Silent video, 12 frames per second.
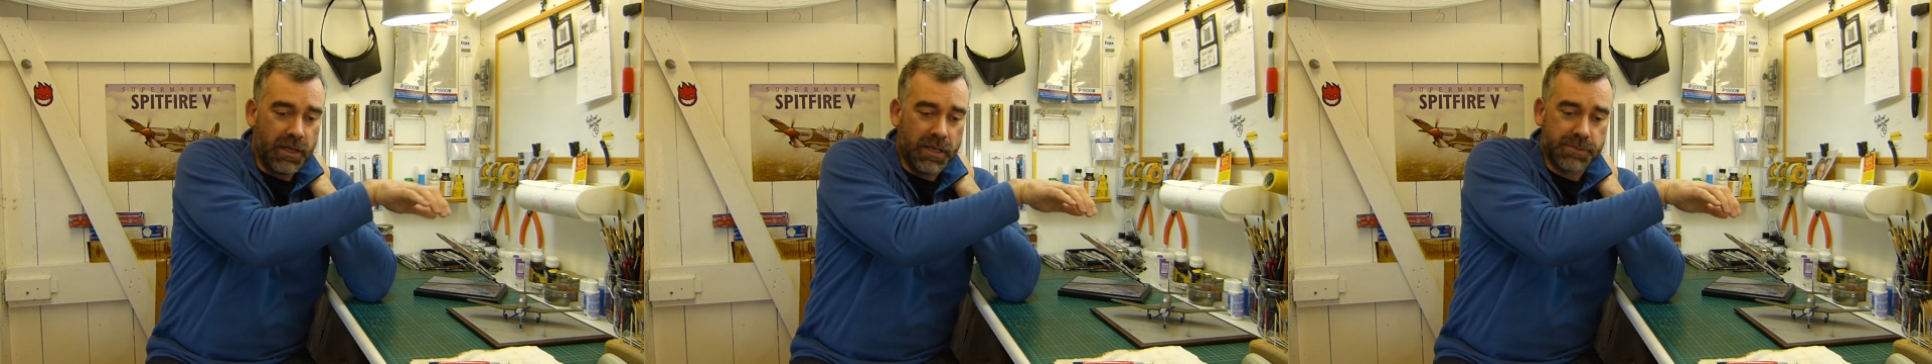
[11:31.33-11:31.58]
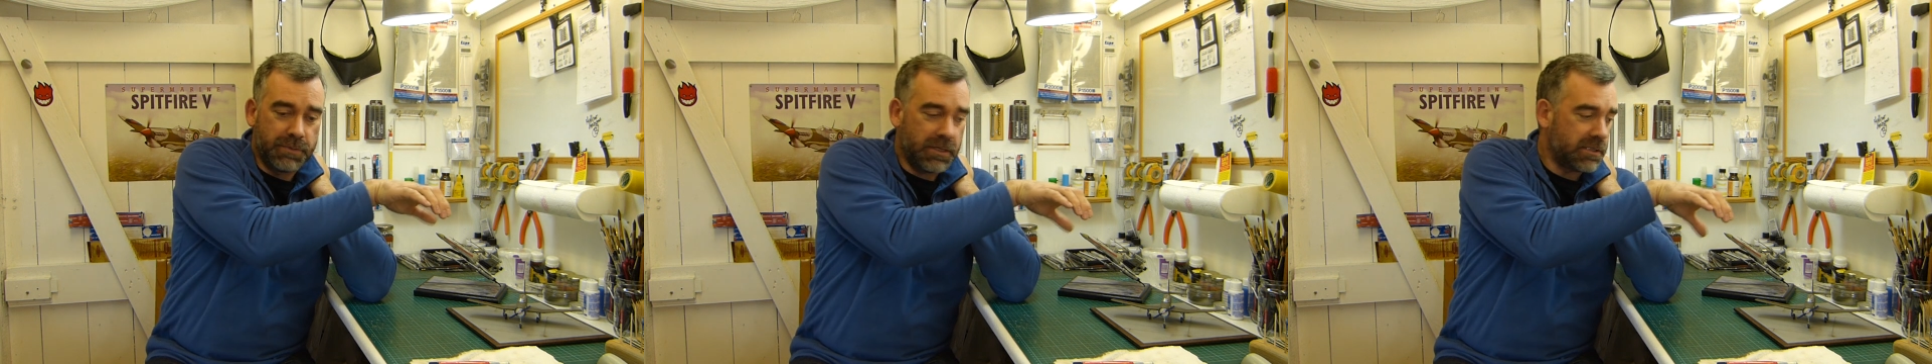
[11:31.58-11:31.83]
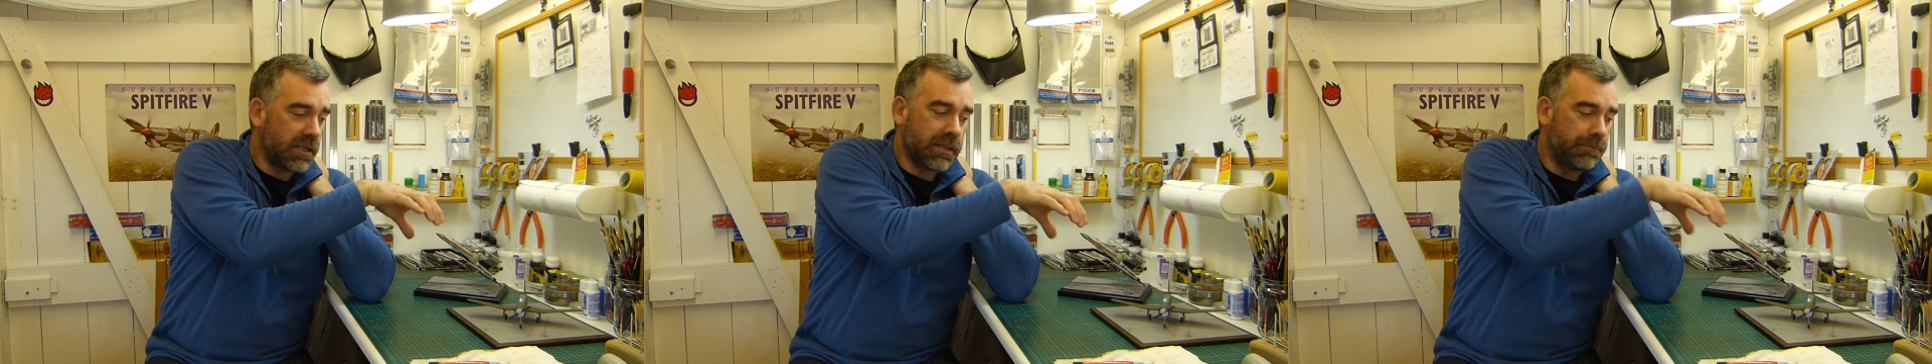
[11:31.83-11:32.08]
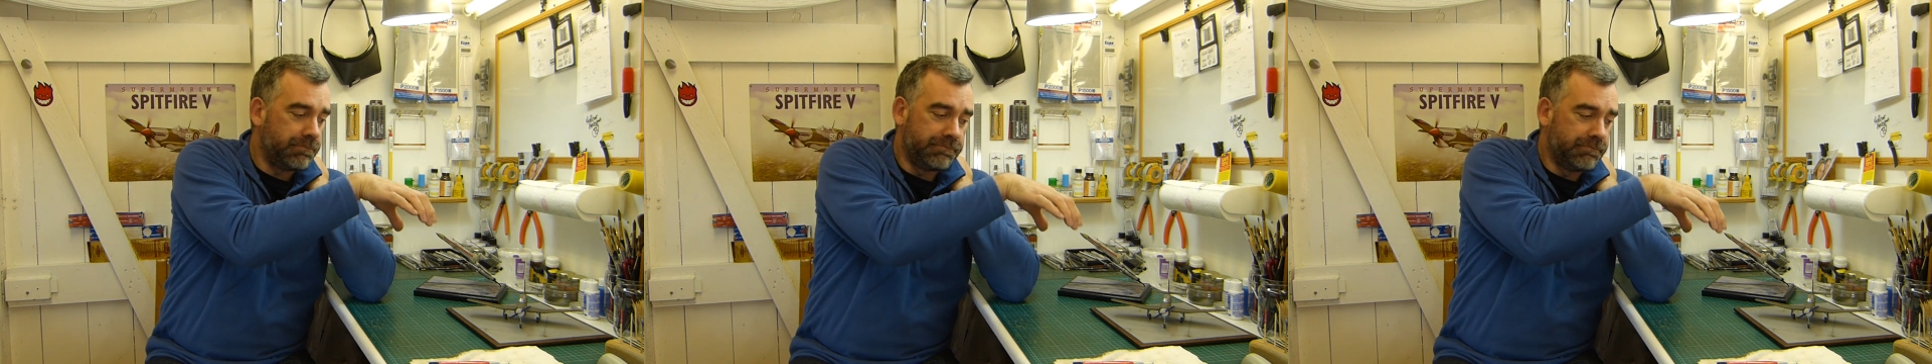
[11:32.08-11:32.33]
It's
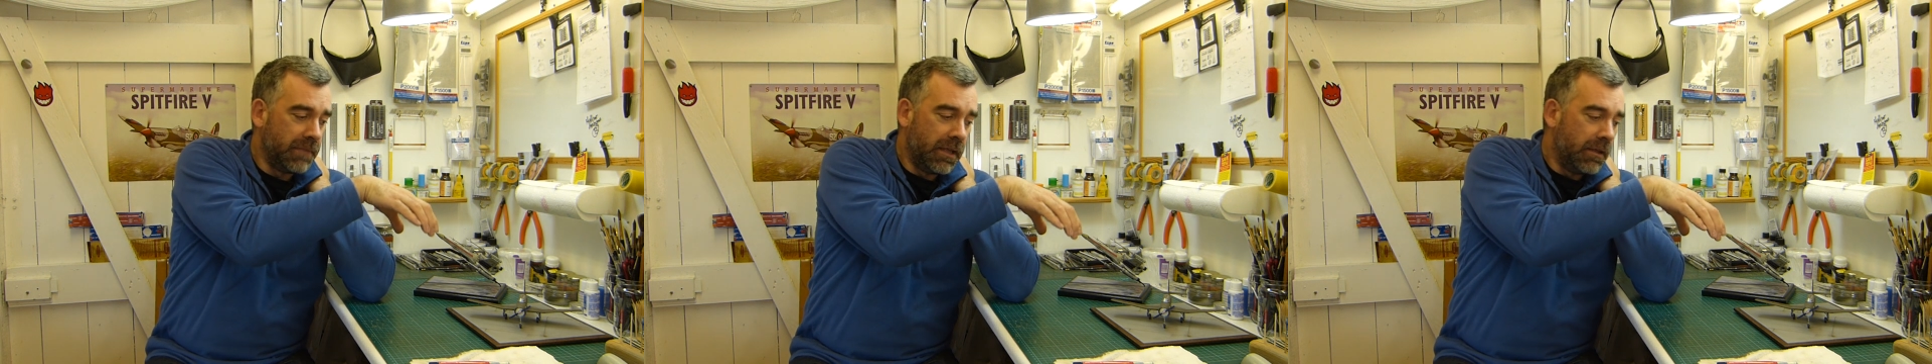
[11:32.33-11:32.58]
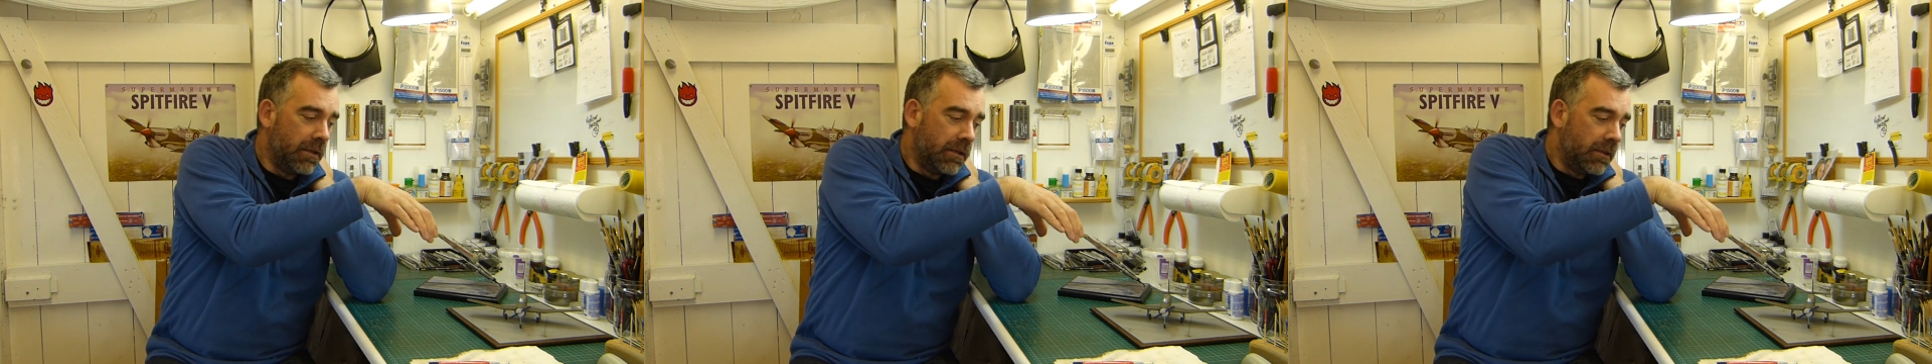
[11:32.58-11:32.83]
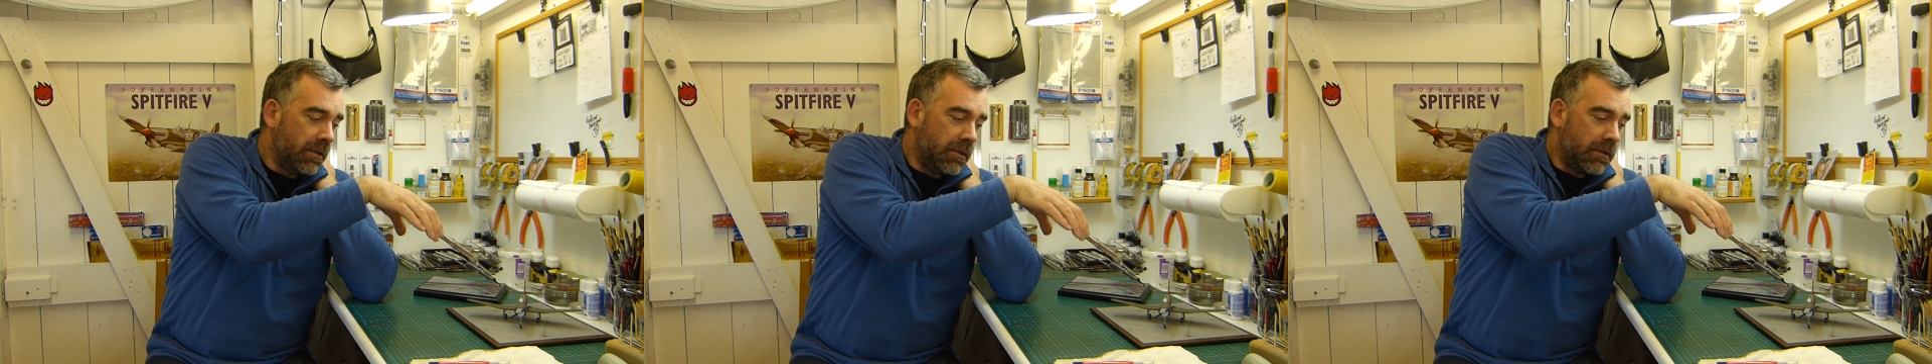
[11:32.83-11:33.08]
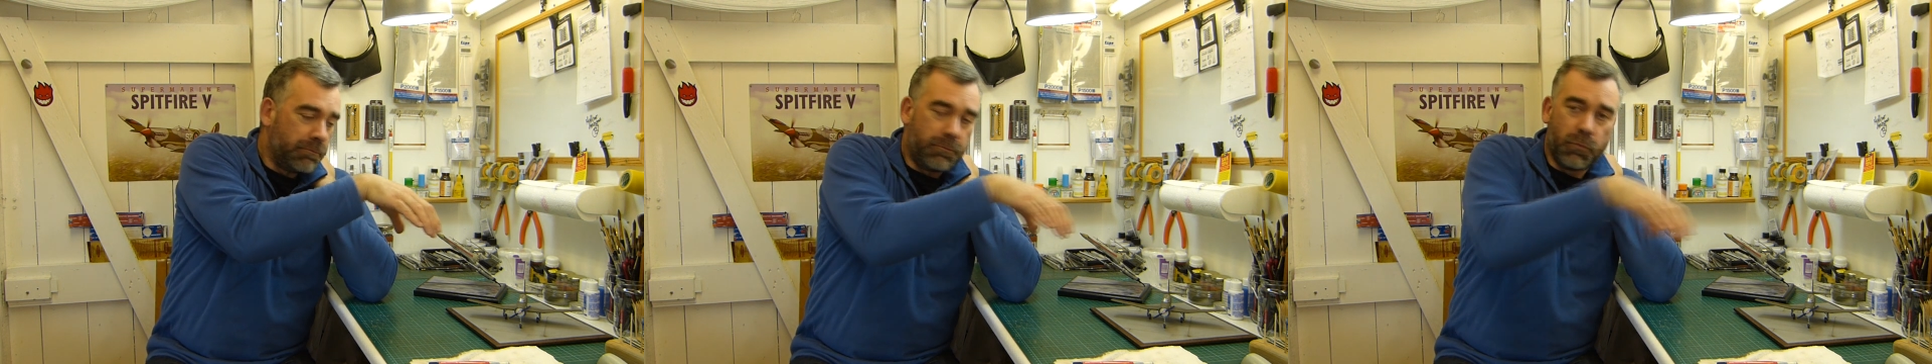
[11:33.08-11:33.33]
like
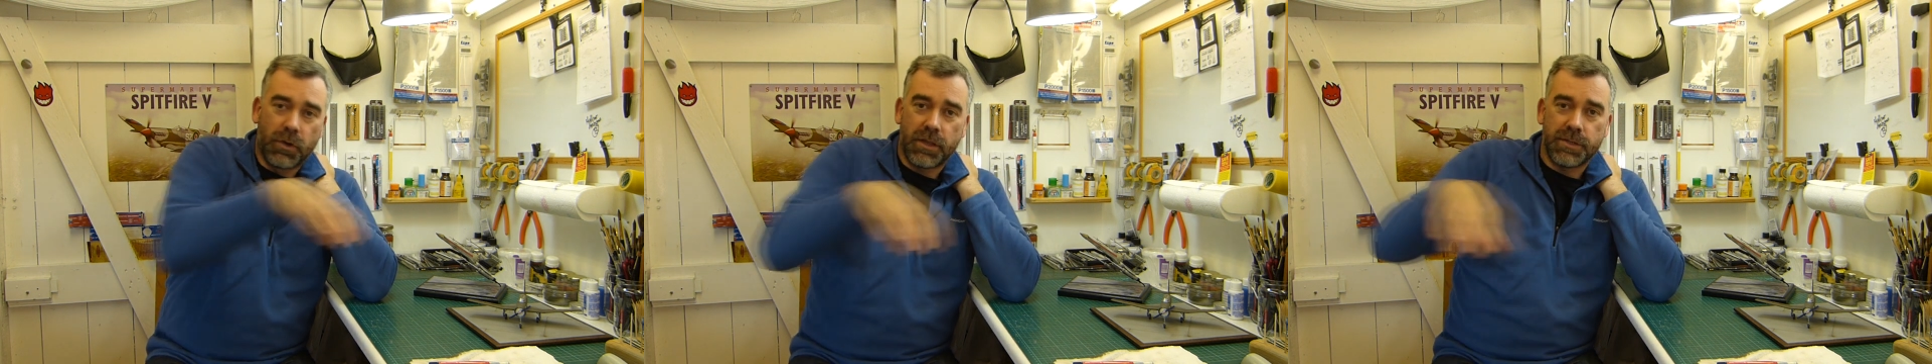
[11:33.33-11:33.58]
one